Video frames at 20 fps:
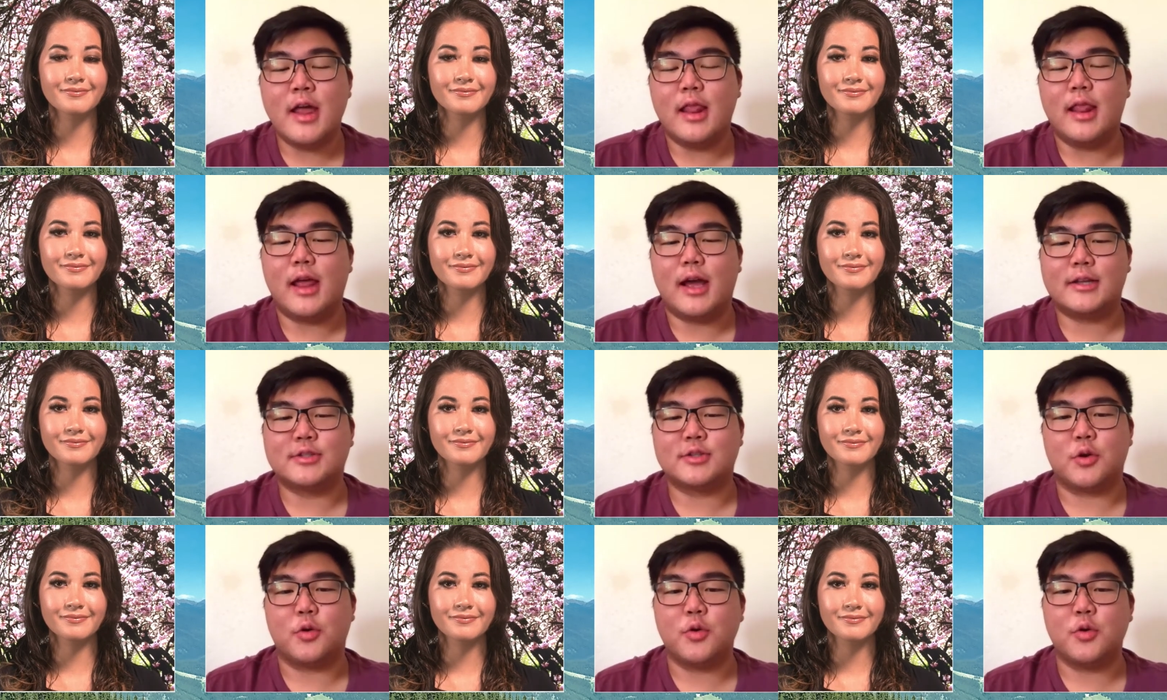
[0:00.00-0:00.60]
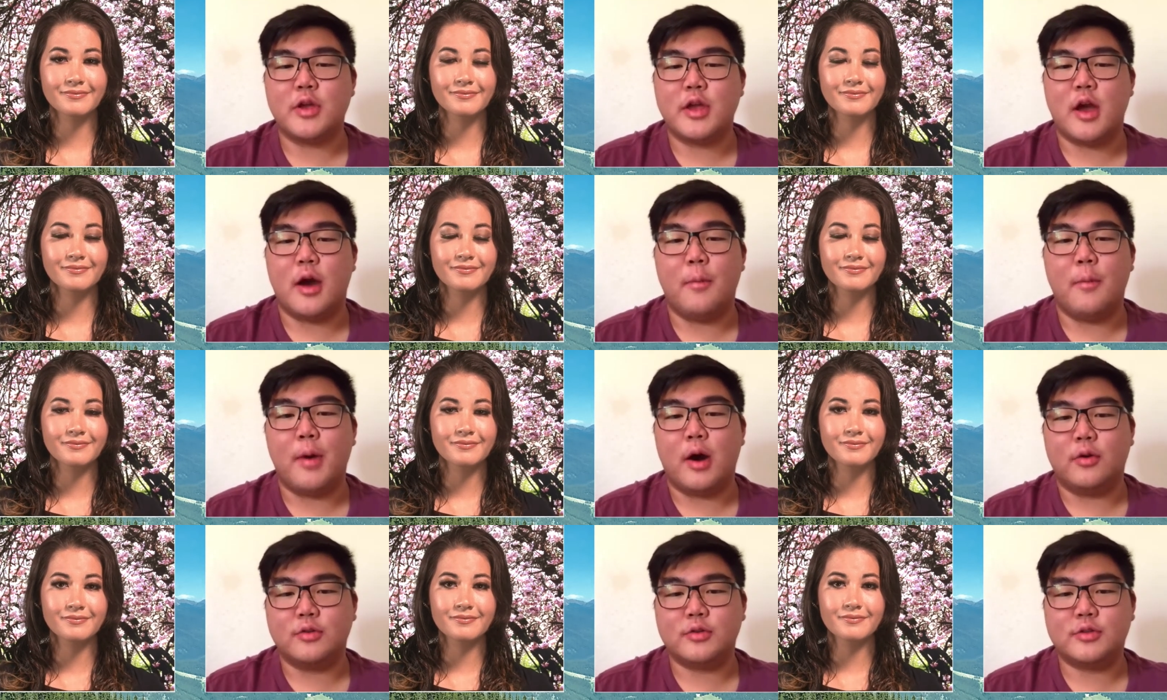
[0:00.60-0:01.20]
Speaker 1: lasts only
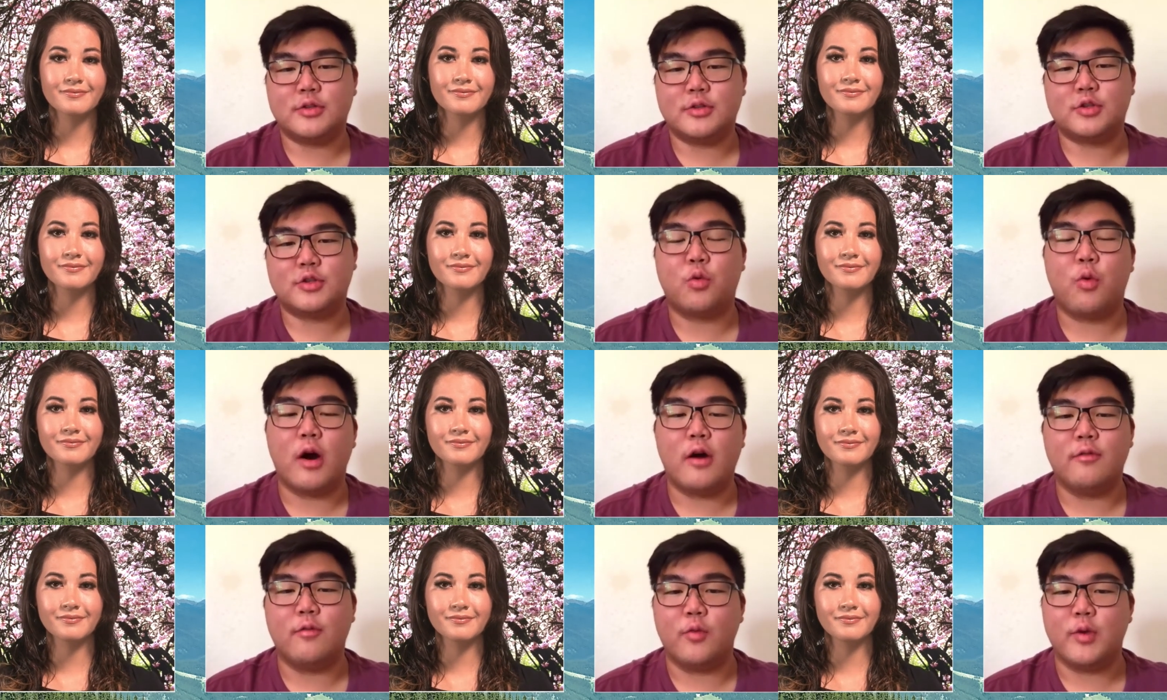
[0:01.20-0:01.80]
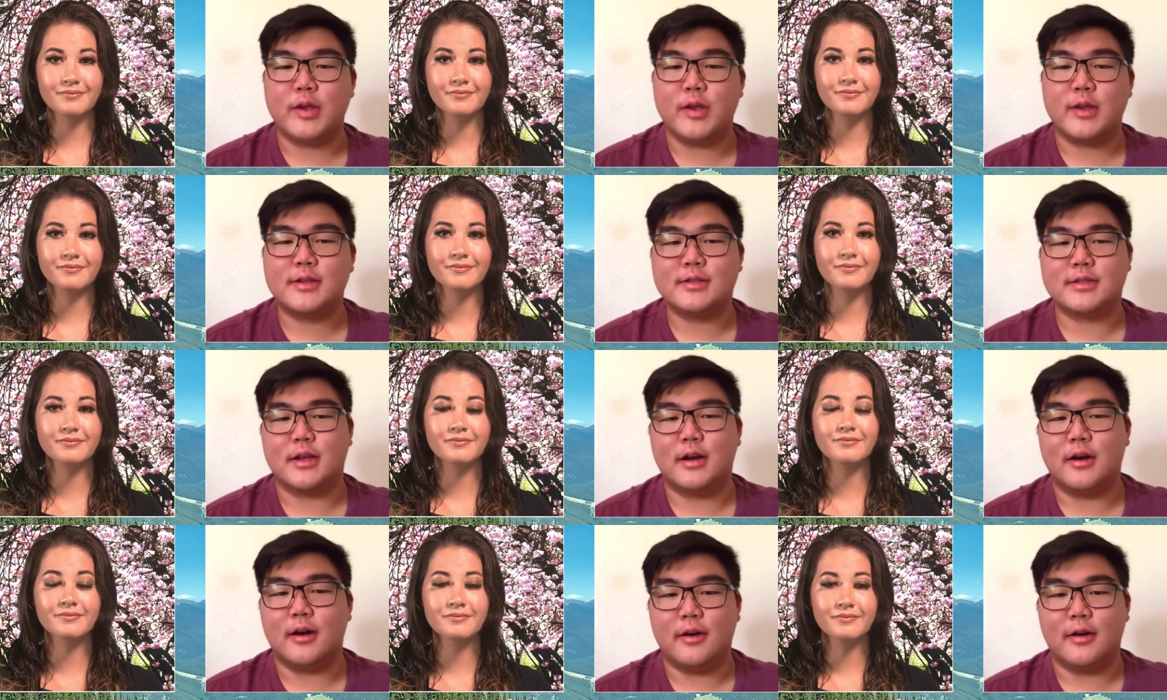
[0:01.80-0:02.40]
about twelve
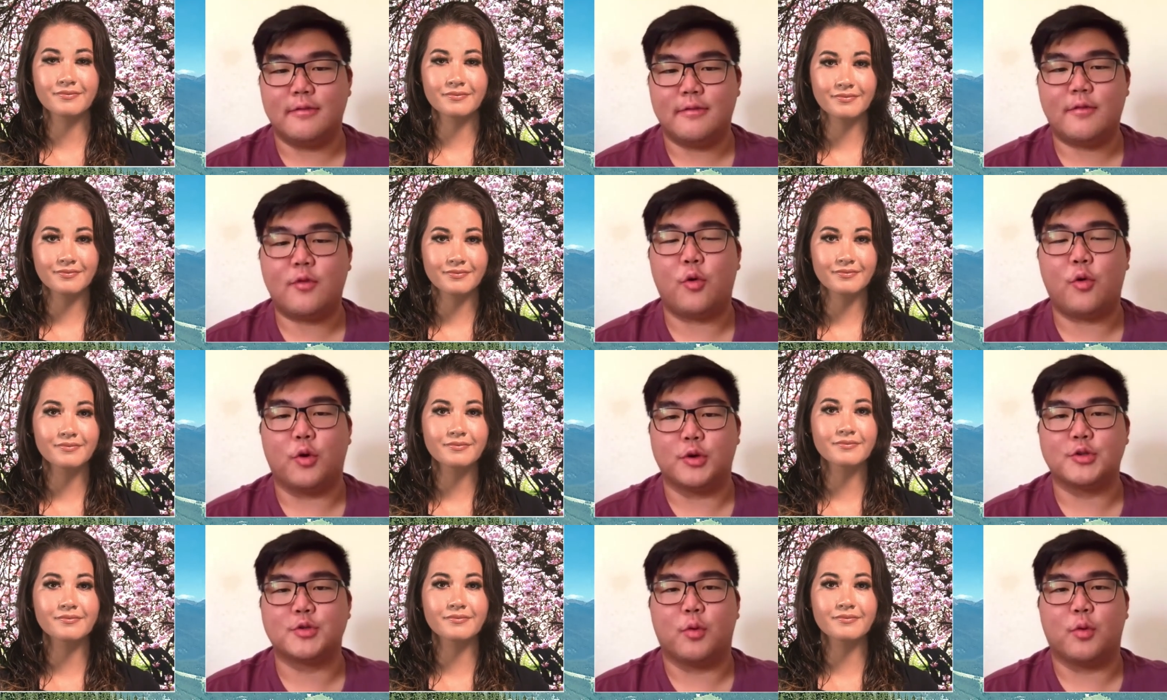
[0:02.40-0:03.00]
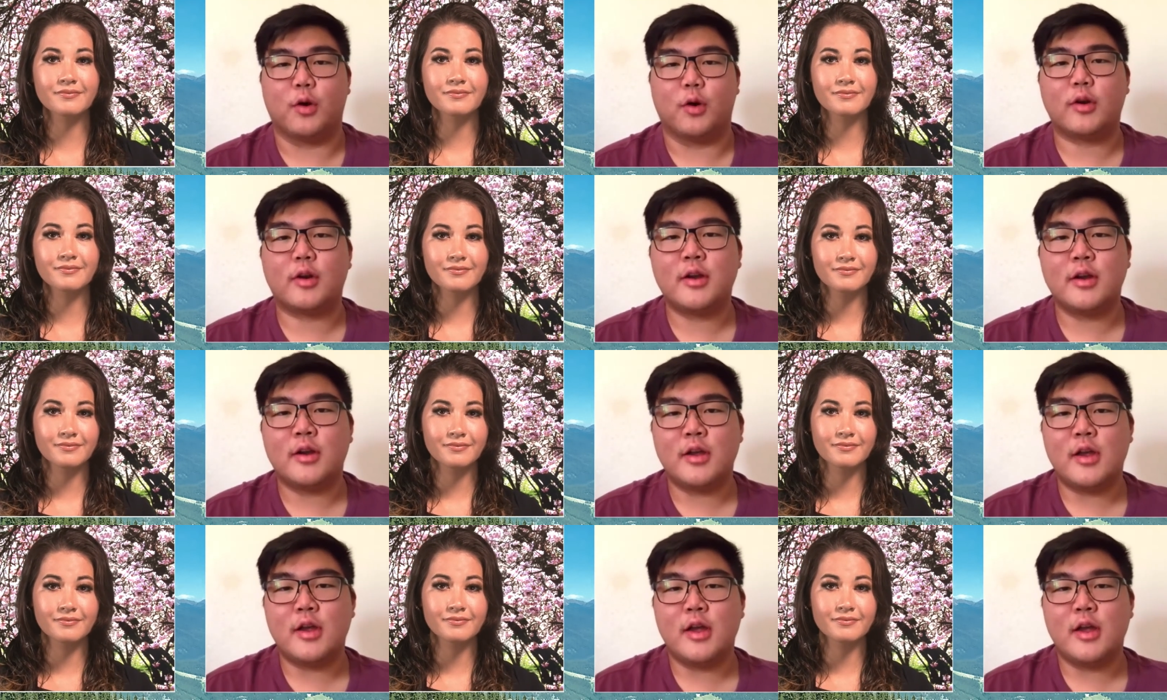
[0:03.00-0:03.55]
weeks of coursework.